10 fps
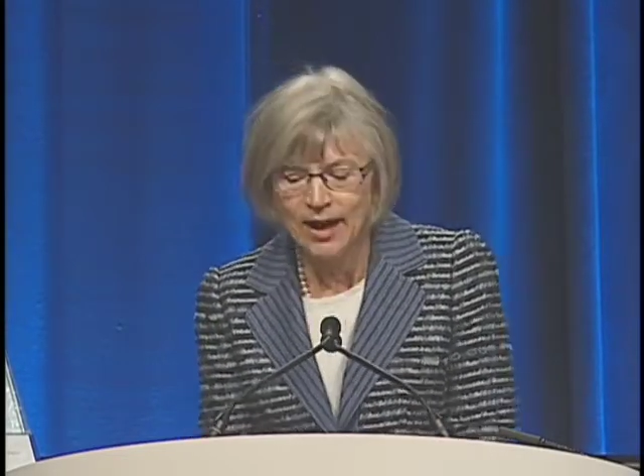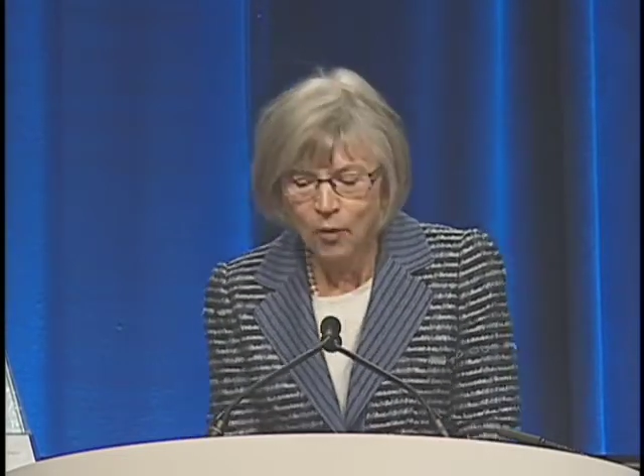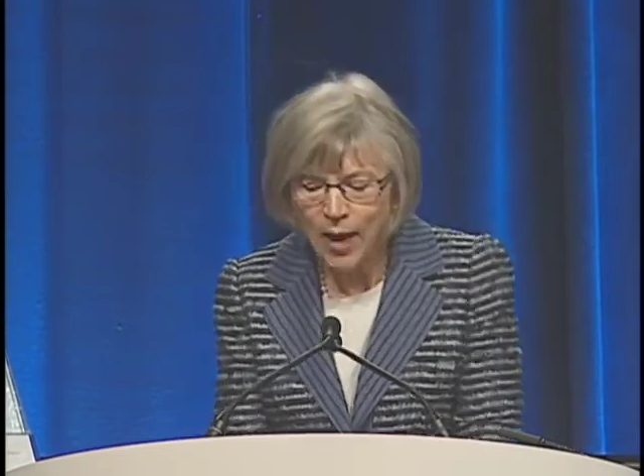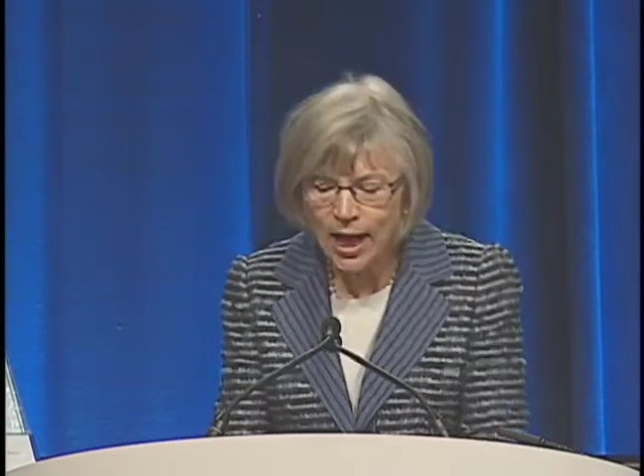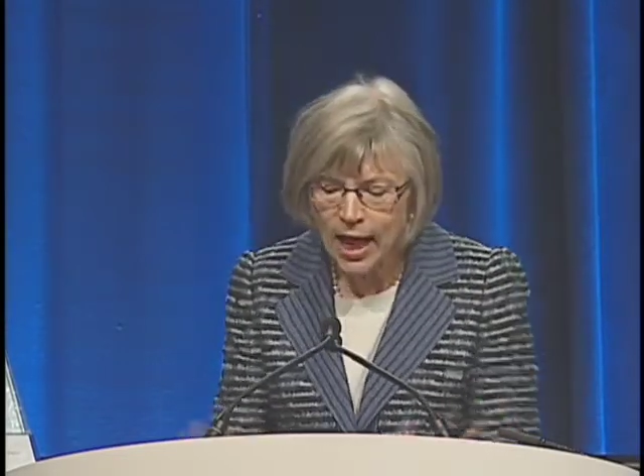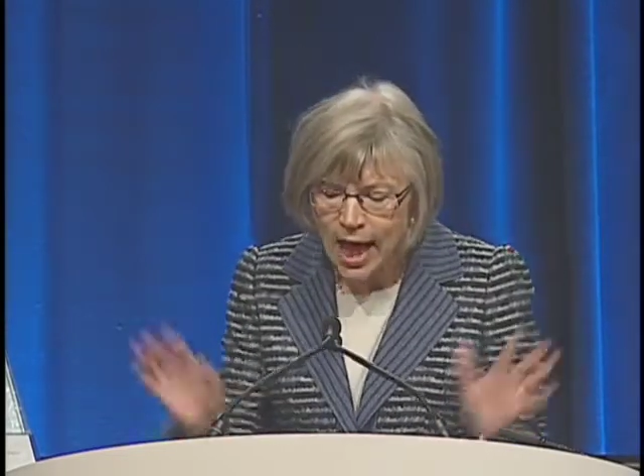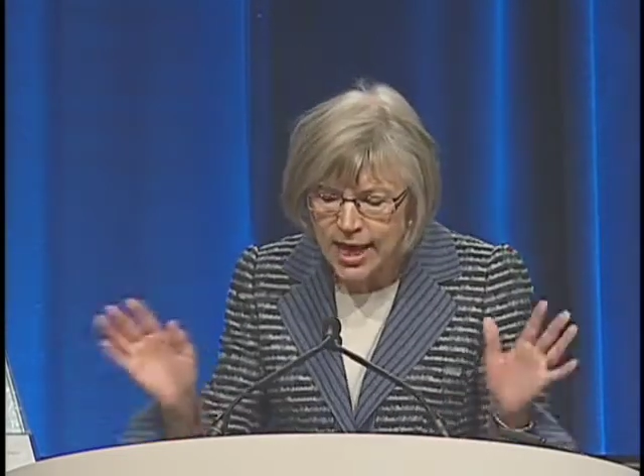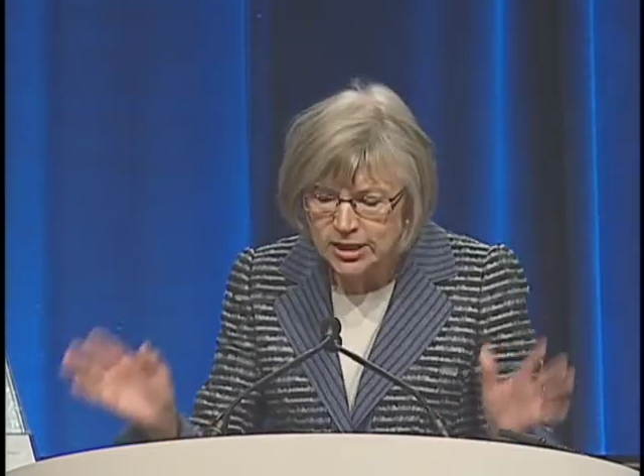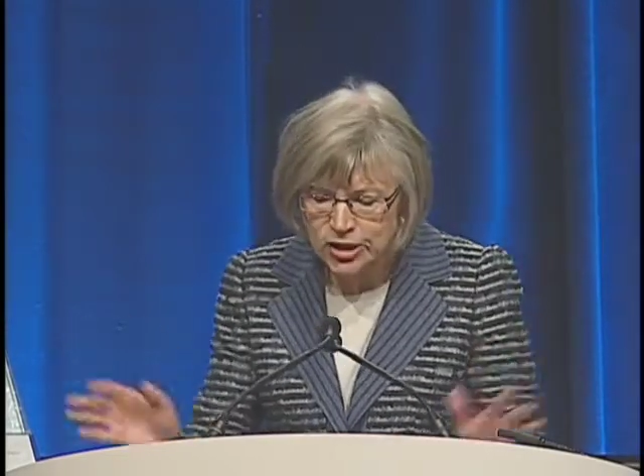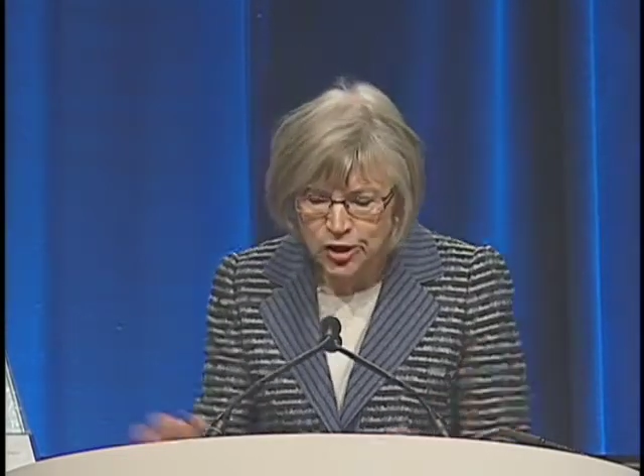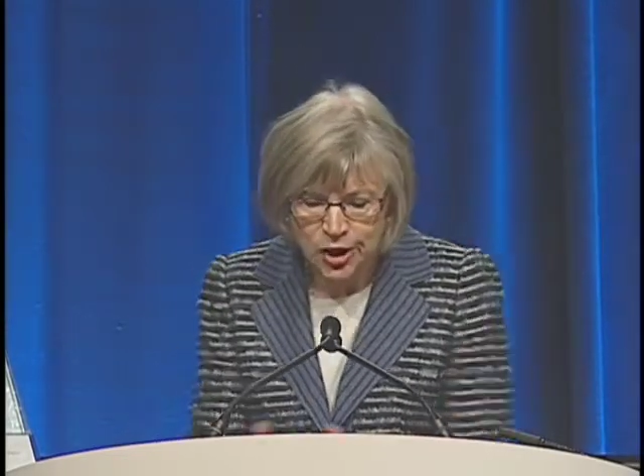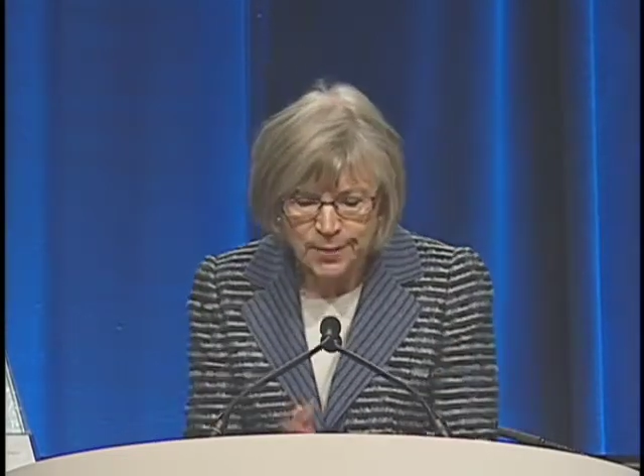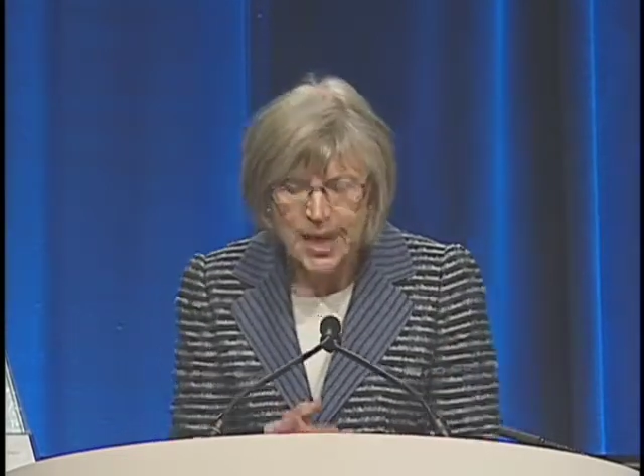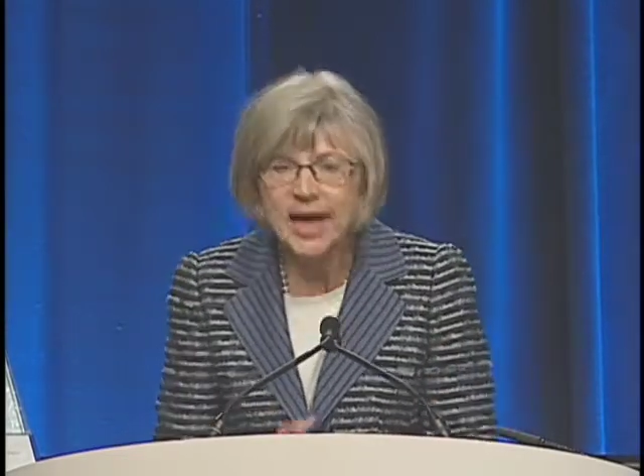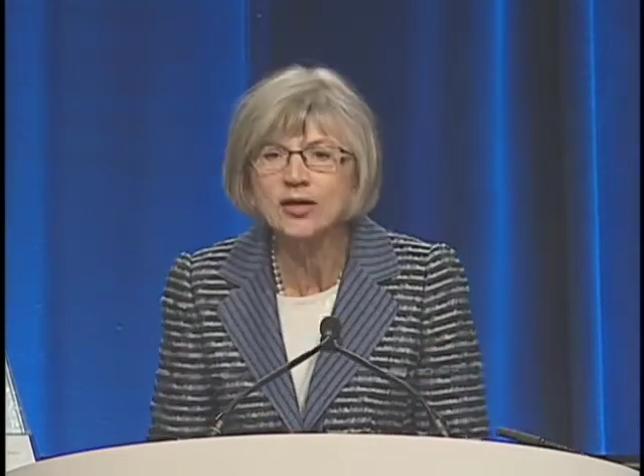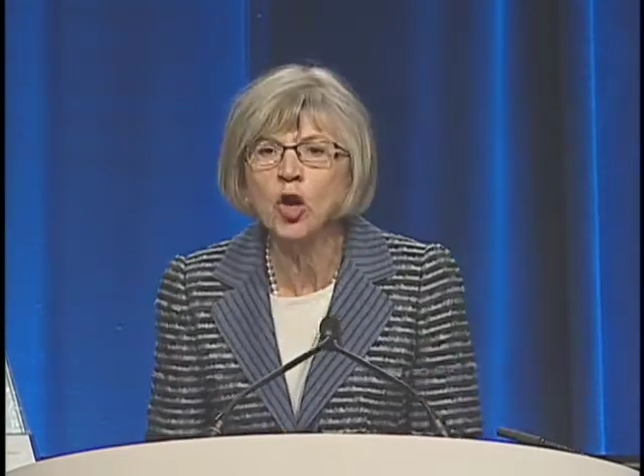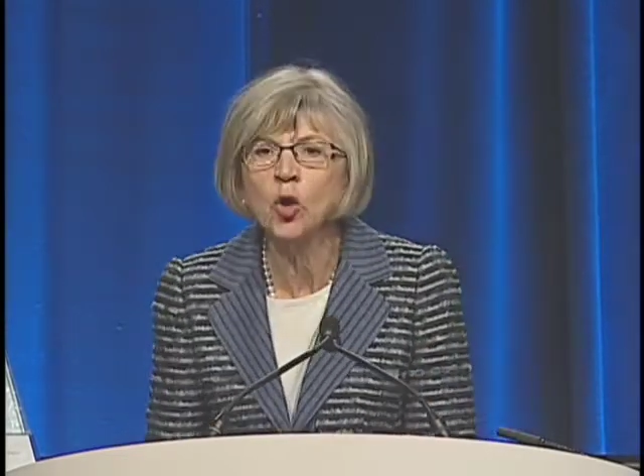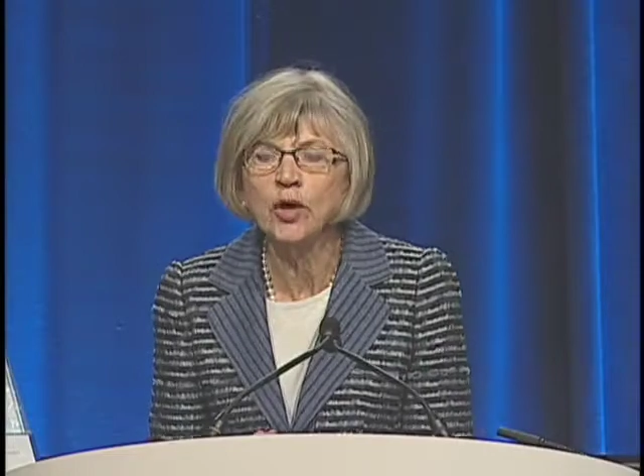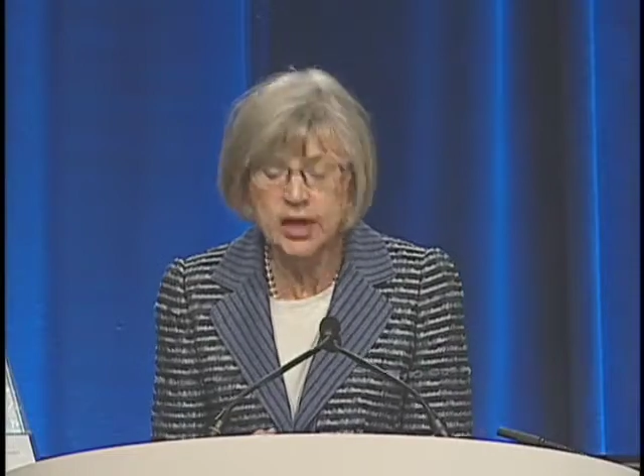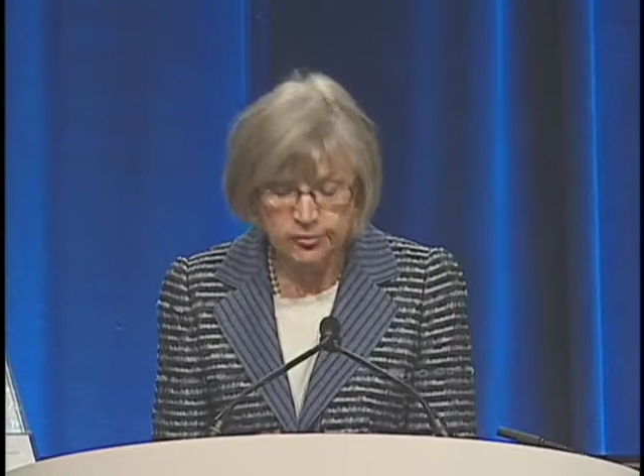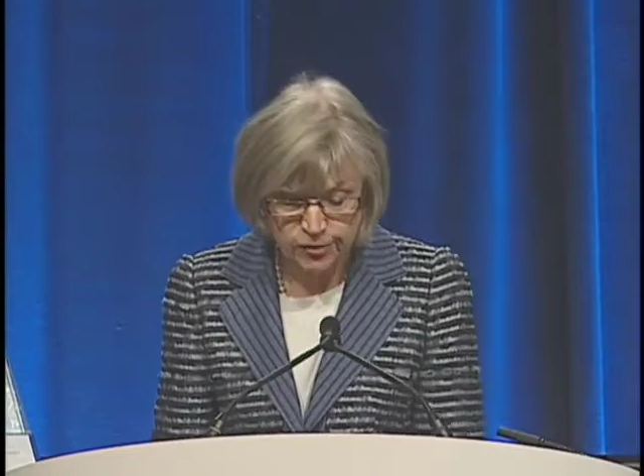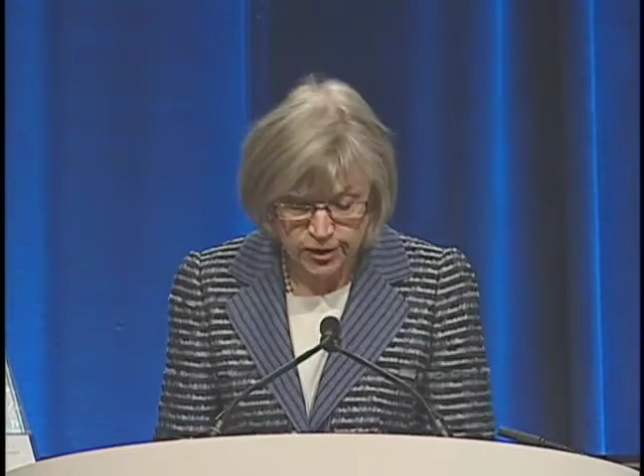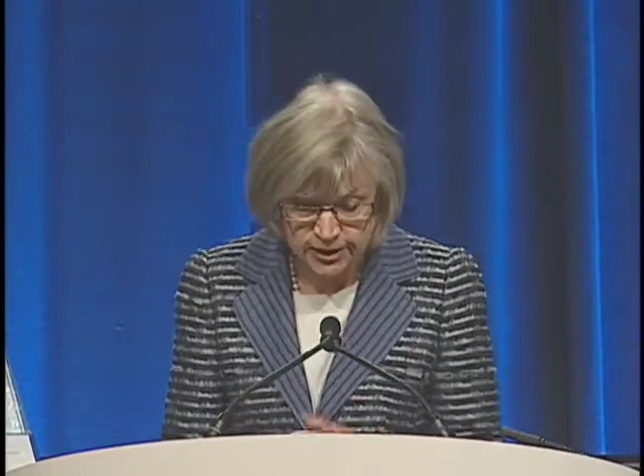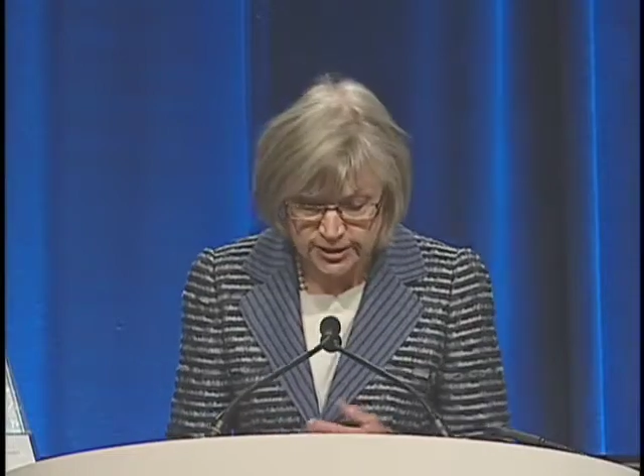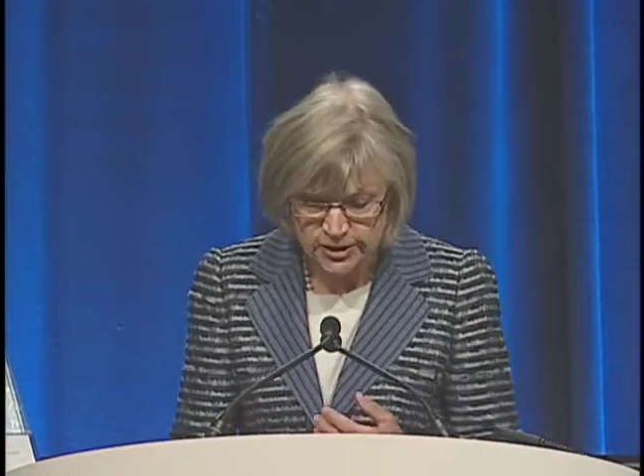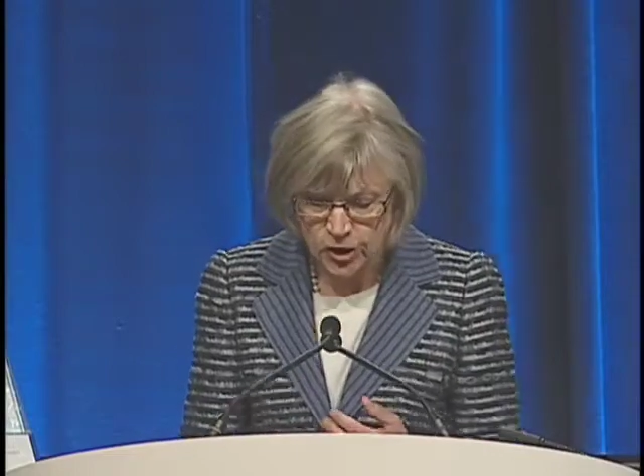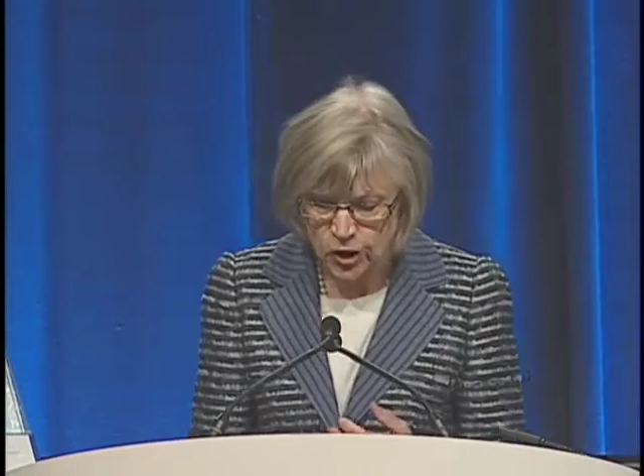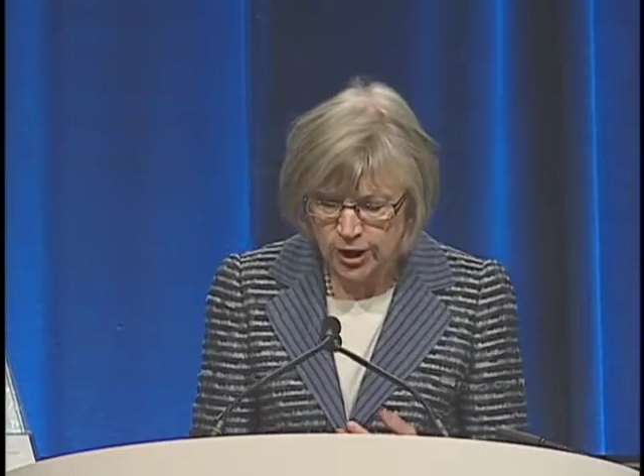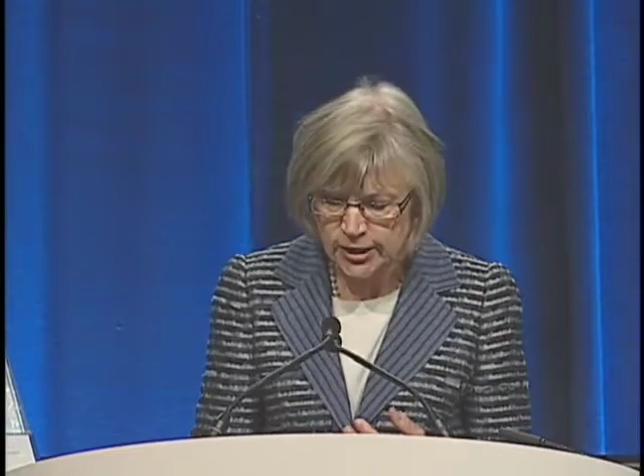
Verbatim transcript: well, I assured him he had no need for concern